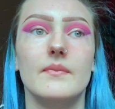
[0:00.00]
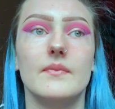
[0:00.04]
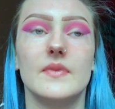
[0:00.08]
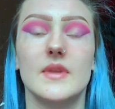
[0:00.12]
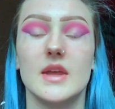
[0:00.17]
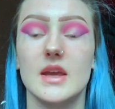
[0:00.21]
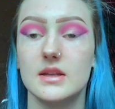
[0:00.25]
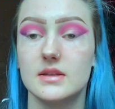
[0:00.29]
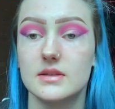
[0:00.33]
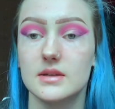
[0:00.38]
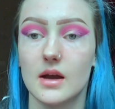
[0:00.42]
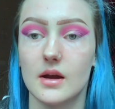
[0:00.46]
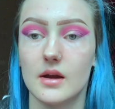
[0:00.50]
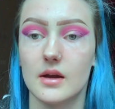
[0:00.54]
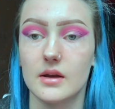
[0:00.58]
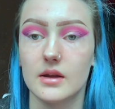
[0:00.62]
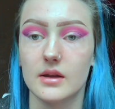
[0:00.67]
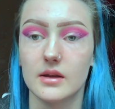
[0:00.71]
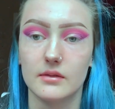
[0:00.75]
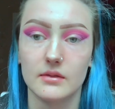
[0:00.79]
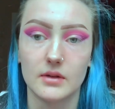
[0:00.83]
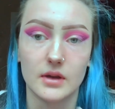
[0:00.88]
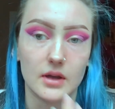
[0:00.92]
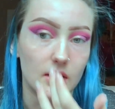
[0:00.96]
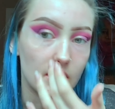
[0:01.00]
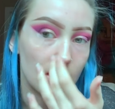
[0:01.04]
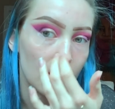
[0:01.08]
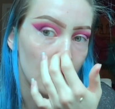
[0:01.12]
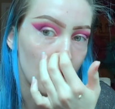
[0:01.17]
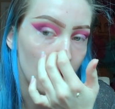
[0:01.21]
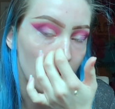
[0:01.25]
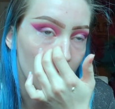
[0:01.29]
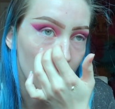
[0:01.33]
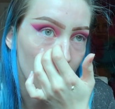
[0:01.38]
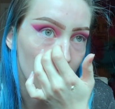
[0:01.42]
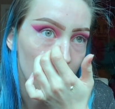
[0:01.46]
it's uneven
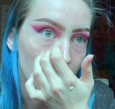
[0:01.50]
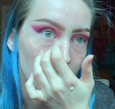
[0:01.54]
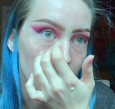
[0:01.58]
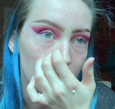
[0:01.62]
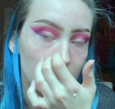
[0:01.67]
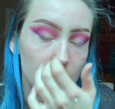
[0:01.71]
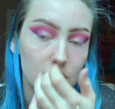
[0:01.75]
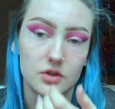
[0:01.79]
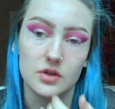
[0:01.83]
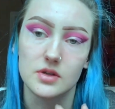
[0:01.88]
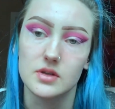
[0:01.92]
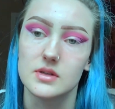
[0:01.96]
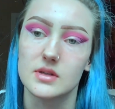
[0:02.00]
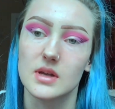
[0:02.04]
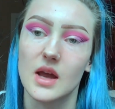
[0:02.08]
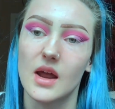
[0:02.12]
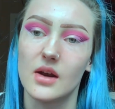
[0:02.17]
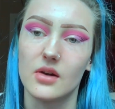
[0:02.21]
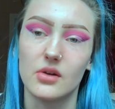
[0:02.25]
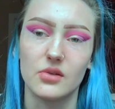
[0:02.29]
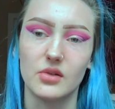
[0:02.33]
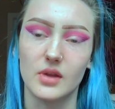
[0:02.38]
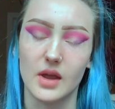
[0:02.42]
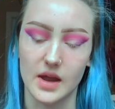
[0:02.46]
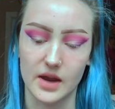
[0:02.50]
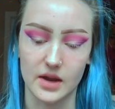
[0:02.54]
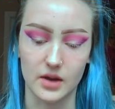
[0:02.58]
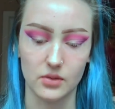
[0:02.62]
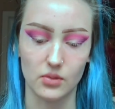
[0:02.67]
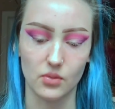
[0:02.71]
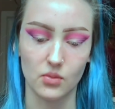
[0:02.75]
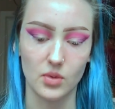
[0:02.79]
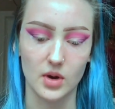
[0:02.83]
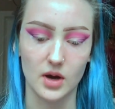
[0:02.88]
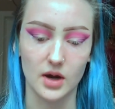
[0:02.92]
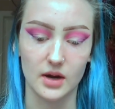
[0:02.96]
and it just, I don't like
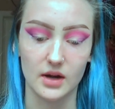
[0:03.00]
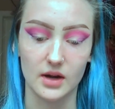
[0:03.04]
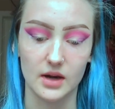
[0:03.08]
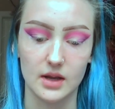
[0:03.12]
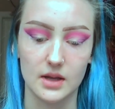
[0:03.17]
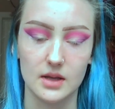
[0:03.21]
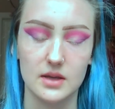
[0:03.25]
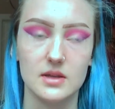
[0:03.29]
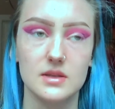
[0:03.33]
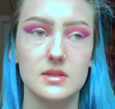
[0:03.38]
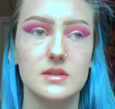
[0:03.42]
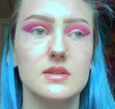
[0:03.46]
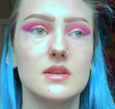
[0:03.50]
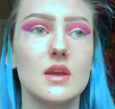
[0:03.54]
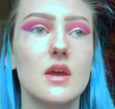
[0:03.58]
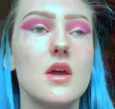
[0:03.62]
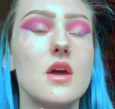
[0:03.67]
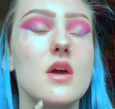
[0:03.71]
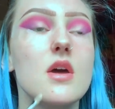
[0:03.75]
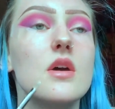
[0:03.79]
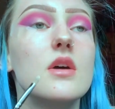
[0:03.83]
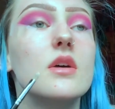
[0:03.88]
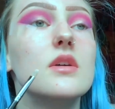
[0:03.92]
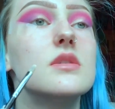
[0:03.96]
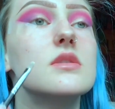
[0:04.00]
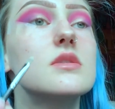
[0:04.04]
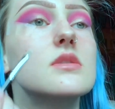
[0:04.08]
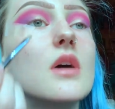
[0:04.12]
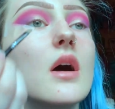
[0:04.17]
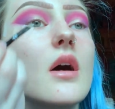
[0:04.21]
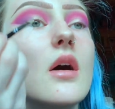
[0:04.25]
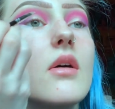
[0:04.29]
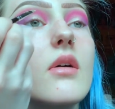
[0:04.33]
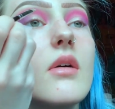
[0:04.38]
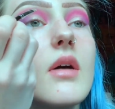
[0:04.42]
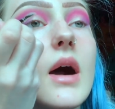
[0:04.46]
where it is.
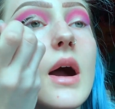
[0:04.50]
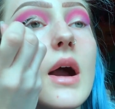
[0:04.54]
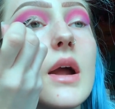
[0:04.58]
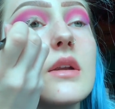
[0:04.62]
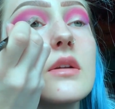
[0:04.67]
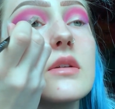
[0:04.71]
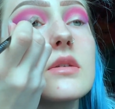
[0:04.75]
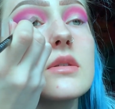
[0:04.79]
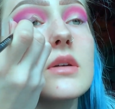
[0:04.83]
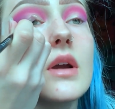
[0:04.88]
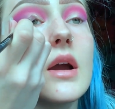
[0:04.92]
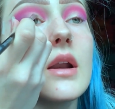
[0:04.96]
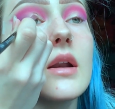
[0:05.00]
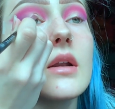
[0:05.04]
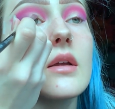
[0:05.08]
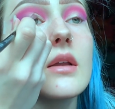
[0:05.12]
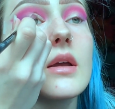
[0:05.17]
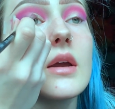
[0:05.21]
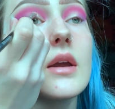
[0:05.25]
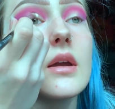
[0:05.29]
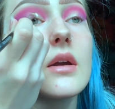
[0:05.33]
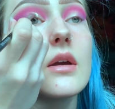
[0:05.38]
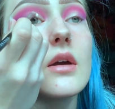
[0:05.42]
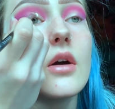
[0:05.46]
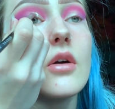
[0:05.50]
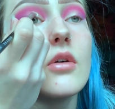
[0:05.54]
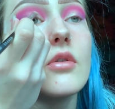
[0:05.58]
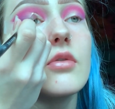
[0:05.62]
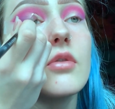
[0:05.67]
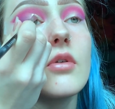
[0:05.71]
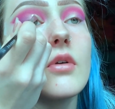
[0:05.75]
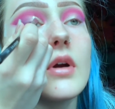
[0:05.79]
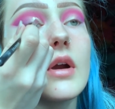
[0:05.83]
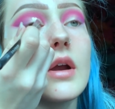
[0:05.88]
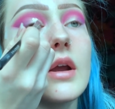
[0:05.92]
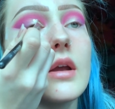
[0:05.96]
So I just kind of like go
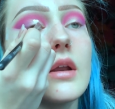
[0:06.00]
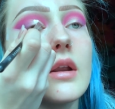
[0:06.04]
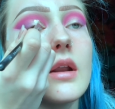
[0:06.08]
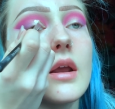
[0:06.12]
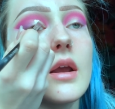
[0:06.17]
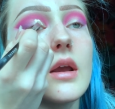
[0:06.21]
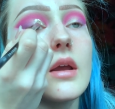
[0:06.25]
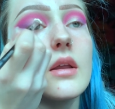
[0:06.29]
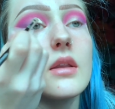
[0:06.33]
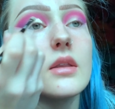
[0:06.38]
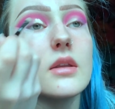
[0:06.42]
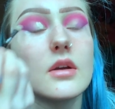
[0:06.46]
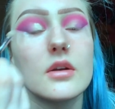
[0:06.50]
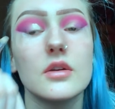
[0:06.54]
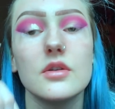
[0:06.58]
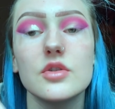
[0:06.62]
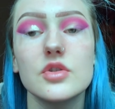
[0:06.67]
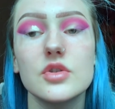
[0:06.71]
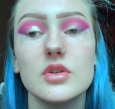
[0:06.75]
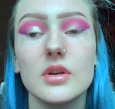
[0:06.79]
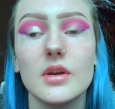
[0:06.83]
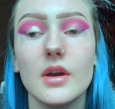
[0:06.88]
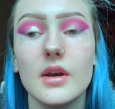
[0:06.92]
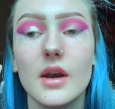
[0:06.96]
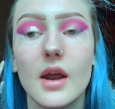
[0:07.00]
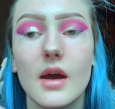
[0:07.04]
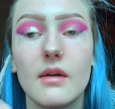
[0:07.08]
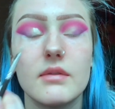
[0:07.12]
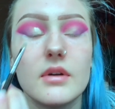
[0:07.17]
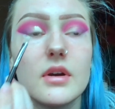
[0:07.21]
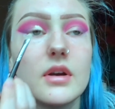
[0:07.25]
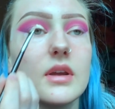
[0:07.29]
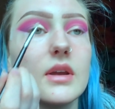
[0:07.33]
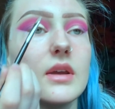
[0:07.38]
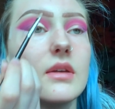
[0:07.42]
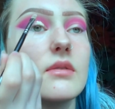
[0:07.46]
for it, and they're usually
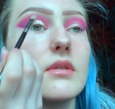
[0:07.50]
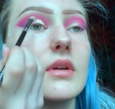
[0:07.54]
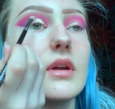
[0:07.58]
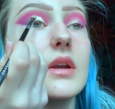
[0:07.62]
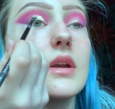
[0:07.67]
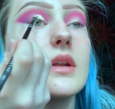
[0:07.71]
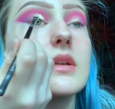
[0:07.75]
never even,